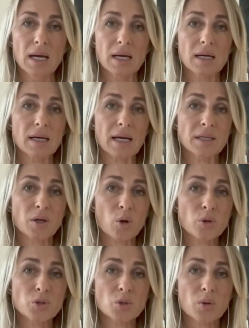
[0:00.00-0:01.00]
Uh, and
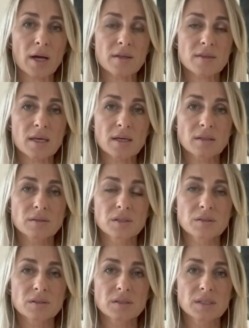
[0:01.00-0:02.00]
also, I think
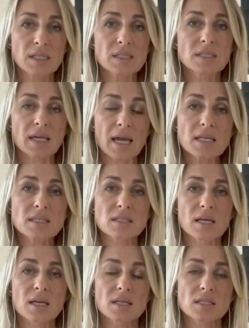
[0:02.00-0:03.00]
that these
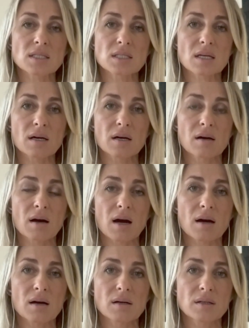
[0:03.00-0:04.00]
cases uh,
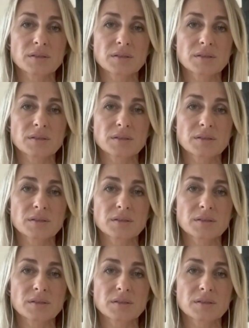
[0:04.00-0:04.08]
uh,